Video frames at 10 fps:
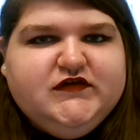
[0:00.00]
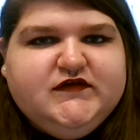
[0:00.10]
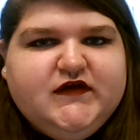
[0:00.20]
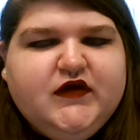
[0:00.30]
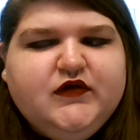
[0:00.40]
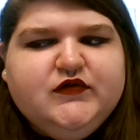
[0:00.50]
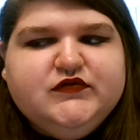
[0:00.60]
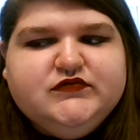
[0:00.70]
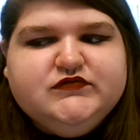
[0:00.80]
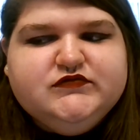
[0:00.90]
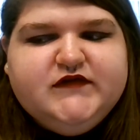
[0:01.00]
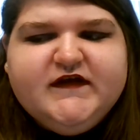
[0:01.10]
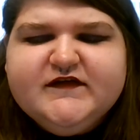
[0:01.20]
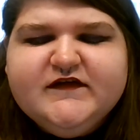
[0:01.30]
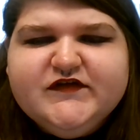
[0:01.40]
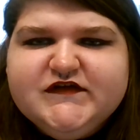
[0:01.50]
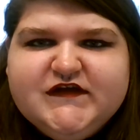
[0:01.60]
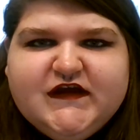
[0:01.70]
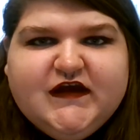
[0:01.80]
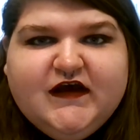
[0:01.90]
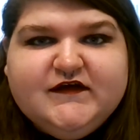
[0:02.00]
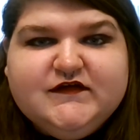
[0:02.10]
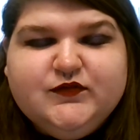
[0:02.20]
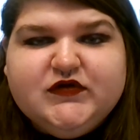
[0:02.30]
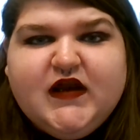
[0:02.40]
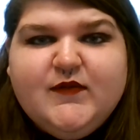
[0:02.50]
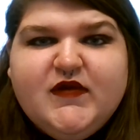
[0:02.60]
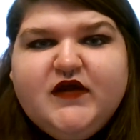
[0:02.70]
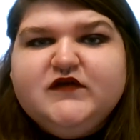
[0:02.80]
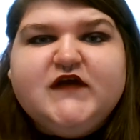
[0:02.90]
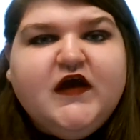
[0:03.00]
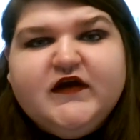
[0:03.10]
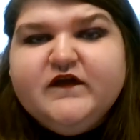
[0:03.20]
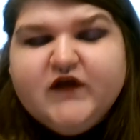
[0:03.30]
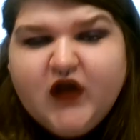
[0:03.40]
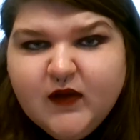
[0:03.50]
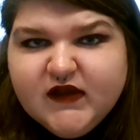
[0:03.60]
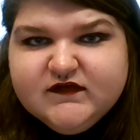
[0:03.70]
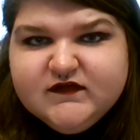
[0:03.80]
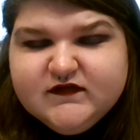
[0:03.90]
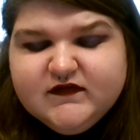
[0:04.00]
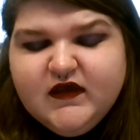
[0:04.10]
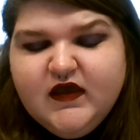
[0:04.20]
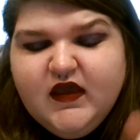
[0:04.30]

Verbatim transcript: So, that's it for today guys but let me know down in the comments